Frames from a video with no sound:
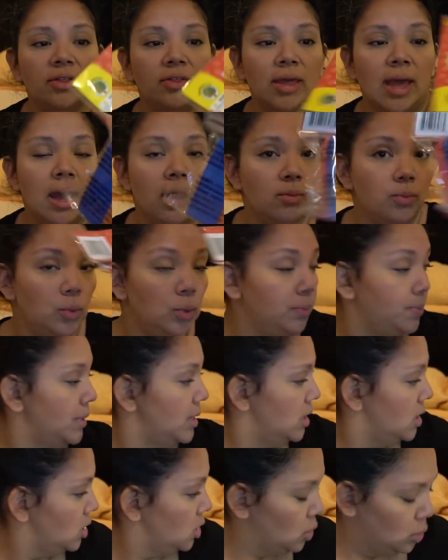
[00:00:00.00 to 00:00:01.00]
that would
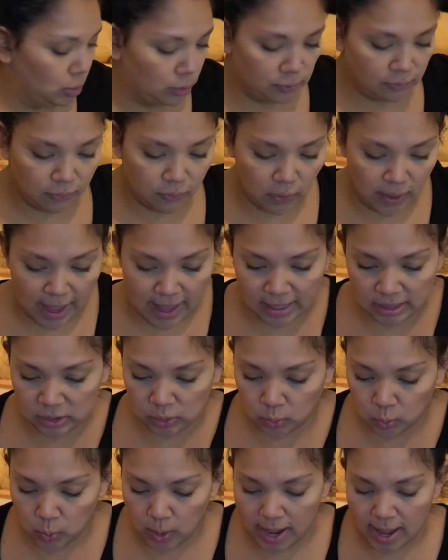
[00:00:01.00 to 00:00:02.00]
be useful
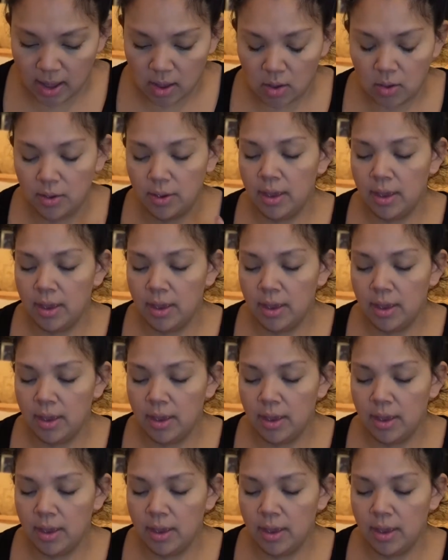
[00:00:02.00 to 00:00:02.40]
as well.